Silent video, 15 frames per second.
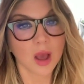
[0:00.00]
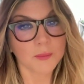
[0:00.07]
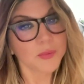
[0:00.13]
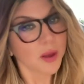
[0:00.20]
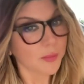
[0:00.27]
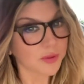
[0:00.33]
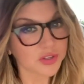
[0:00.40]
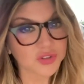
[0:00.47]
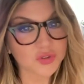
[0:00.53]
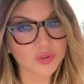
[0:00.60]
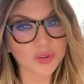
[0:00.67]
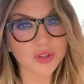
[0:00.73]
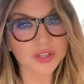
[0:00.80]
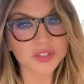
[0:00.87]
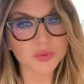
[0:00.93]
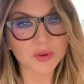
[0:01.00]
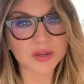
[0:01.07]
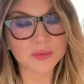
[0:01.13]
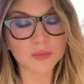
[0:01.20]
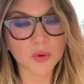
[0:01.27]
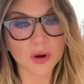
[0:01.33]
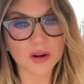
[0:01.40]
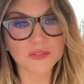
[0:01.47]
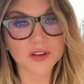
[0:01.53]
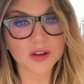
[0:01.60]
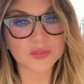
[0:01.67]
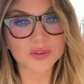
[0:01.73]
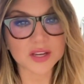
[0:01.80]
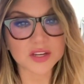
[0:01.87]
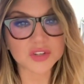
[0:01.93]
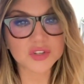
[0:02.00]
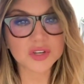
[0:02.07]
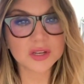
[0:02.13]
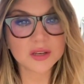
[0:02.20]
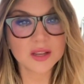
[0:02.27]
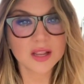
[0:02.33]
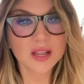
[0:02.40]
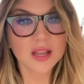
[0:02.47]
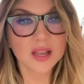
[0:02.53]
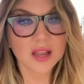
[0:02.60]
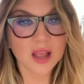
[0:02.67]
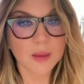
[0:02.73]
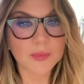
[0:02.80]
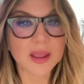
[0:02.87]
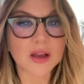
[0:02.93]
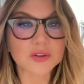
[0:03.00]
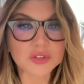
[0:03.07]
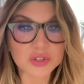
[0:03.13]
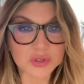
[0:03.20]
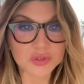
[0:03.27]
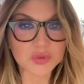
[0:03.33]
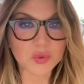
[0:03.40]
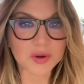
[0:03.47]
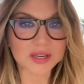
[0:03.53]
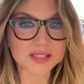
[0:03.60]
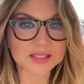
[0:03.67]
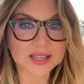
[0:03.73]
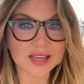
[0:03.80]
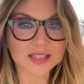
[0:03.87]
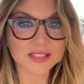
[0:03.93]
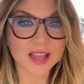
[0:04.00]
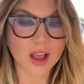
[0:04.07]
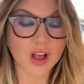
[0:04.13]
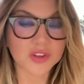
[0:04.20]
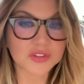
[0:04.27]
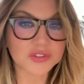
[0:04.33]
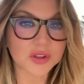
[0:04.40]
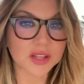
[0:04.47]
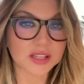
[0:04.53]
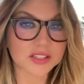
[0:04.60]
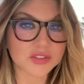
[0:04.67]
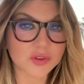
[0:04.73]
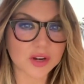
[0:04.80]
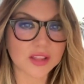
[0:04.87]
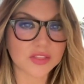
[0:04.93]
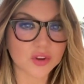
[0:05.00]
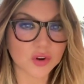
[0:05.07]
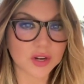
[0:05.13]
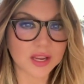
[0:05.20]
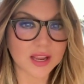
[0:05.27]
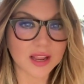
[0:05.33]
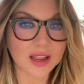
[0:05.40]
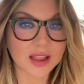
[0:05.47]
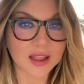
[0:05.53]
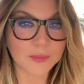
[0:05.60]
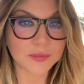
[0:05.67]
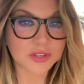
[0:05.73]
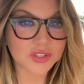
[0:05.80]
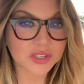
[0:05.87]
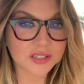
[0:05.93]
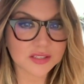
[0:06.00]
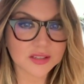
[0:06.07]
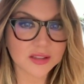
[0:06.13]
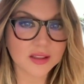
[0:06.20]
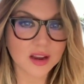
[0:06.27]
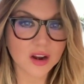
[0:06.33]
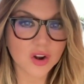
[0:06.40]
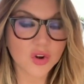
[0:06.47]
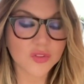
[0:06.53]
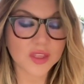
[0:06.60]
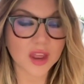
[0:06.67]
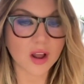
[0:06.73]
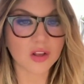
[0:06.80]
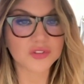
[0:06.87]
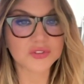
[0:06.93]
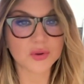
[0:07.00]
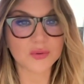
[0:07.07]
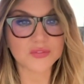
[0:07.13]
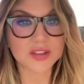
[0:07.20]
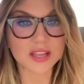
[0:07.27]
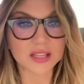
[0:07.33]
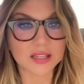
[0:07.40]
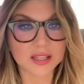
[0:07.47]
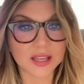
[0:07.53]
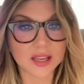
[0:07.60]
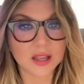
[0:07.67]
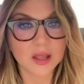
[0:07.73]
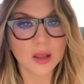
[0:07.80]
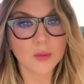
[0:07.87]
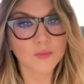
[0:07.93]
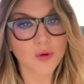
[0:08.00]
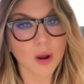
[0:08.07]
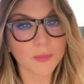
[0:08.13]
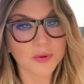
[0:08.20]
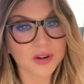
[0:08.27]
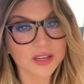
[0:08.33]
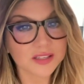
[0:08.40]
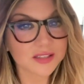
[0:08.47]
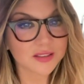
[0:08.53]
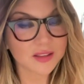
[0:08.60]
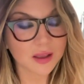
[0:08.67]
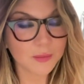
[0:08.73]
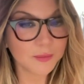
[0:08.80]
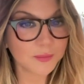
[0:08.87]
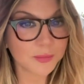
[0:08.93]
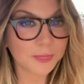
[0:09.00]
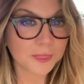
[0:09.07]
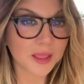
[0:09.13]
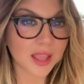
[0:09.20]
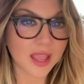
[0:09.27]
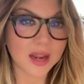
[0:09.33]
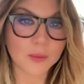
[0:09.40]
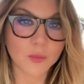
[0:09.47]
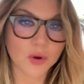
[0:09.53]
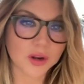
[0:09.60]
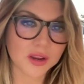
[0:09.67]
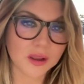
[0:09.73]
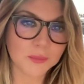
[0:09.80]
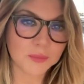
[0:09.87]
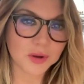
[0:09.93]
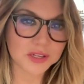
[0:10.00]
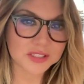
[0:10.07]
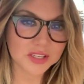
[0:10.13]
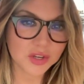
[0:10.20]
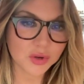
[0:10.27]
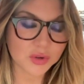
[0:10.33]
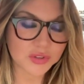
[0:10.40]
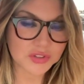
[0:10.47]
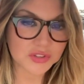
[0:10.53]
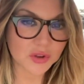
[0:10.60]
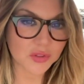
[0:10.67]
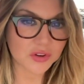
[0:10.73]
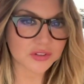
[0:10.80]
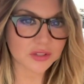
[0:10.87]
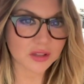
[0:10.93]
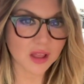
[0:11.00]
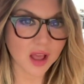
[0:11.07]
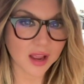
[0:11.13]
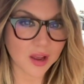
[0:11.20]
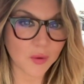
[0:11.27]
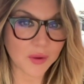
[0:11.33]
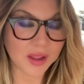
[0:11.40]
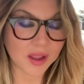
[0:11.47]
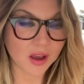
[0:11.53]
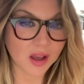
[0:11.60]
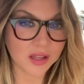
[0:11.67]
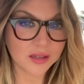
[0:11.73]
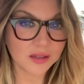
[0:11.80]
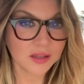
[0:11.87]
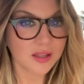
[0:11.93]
published through the Swedenborg Foundation, coming out June 26. I also illustrated 30 images in there that also have healing properties in them. And I'm working on book two. So there's a lot going on.